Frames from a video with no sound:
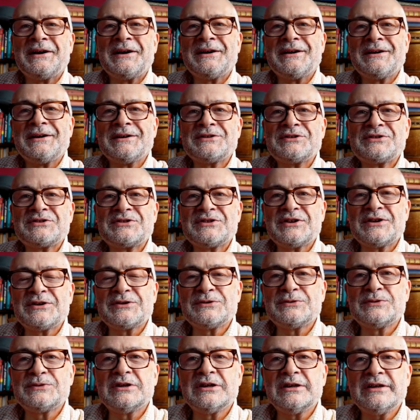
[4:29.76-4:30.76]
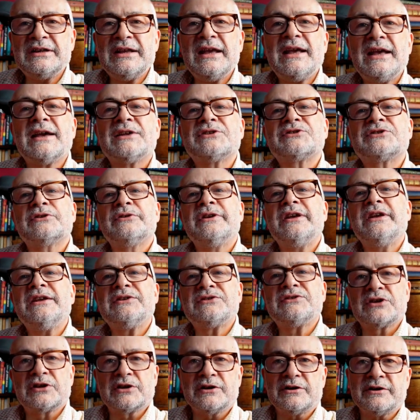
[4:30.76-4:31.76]
So
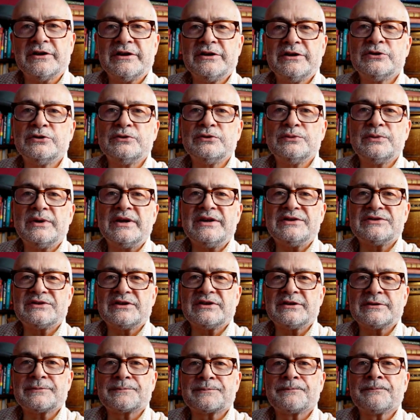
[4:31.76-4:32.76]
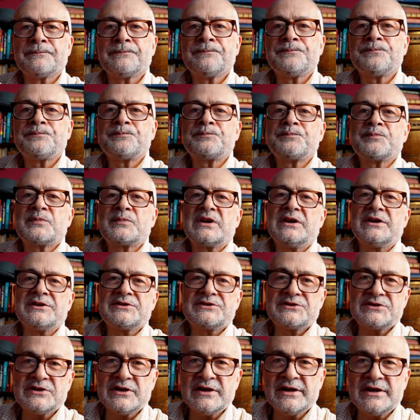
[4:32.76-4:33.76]
here's a guy who is a
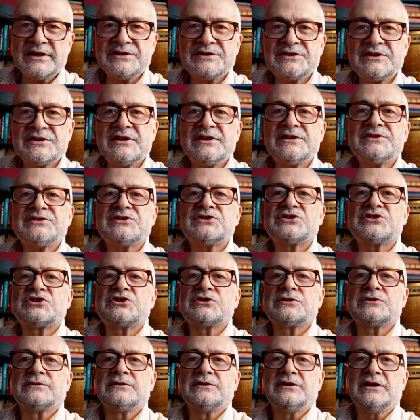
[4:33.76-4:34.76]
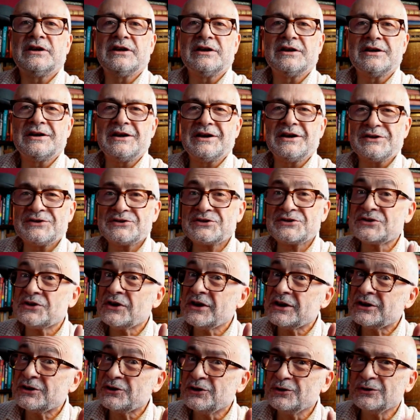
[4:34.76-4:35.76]
scientist, a
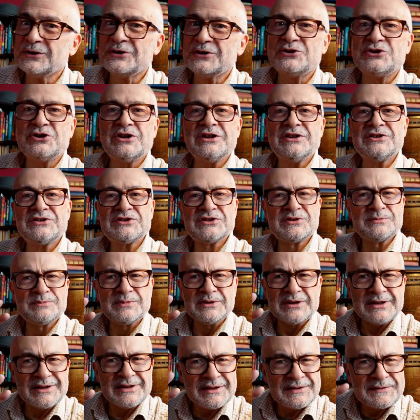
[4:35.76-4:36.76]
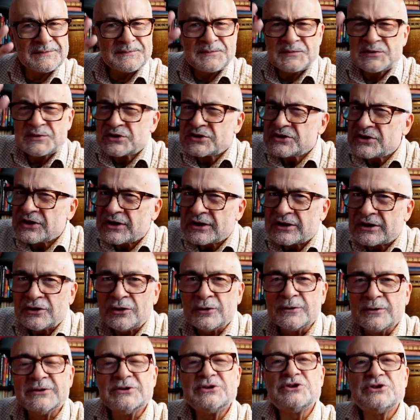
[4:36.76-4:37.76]
psychologist, but
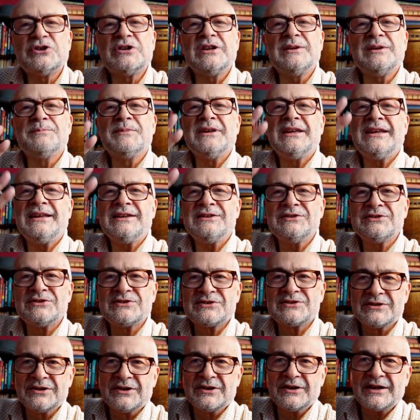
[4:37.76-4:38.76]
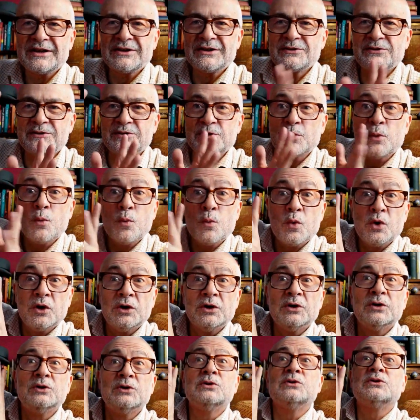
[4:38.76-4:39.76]
psychology means like the
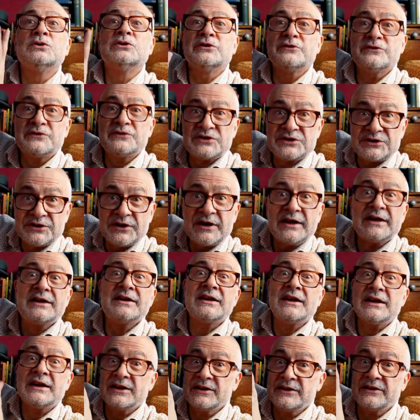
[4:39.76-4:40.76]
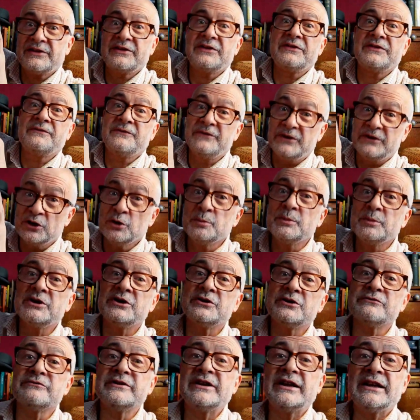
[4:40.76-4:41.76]
world of psychic
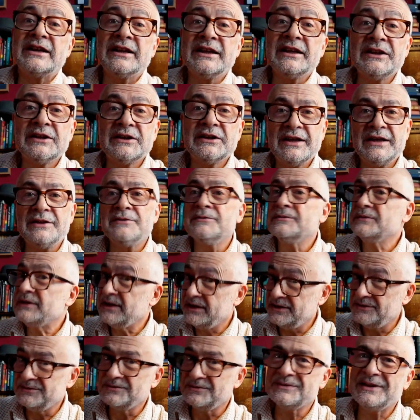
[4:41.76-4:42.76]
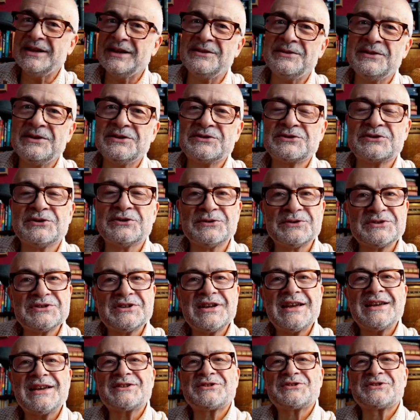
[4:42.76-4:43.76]
phenomena, really, in this
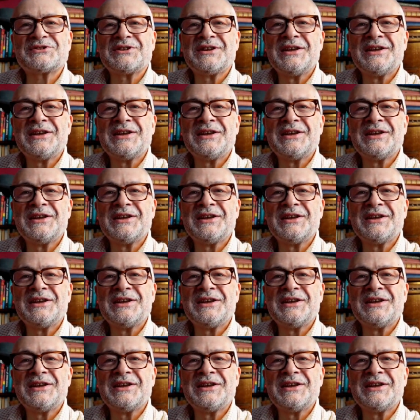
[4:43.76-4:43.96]
context.